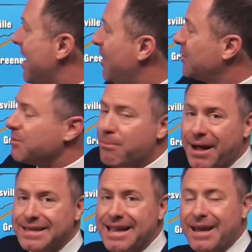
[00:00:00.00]
Here's
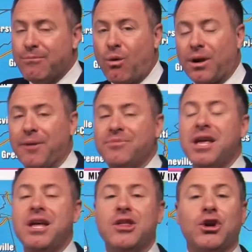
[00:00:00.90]
Monday morning.
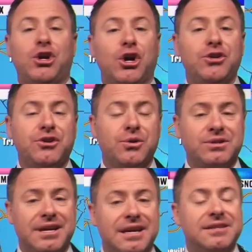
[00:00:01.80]
The good
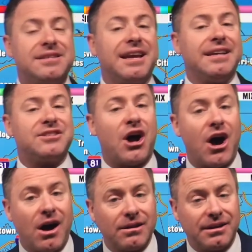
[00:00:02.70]
news is it's a
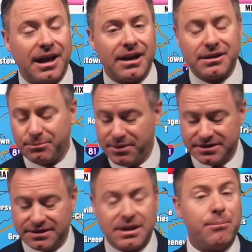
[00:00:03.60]
holiday.
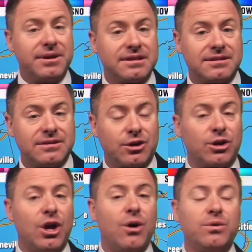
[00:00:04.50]
Some businesses are
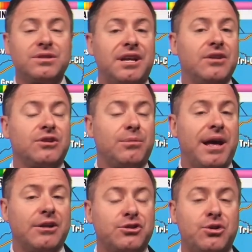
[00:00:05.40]
closed. Kids are going to
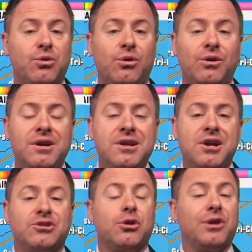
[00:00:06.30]
be out of school.
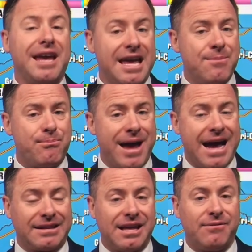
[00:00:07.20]
So the
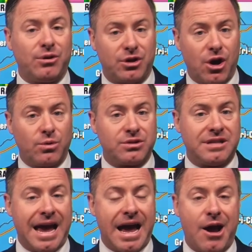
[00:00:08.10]
impact level goes
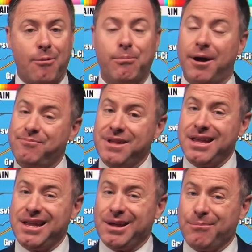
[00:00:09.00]
down, but
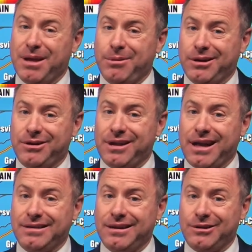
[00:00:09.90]
maybe a good
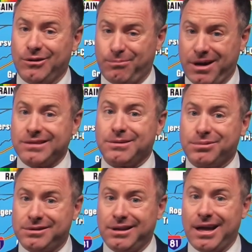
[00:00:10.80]
idea to go buy some
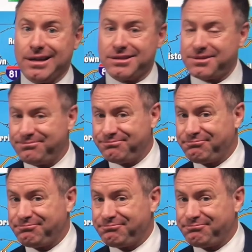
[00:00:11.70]
sleds.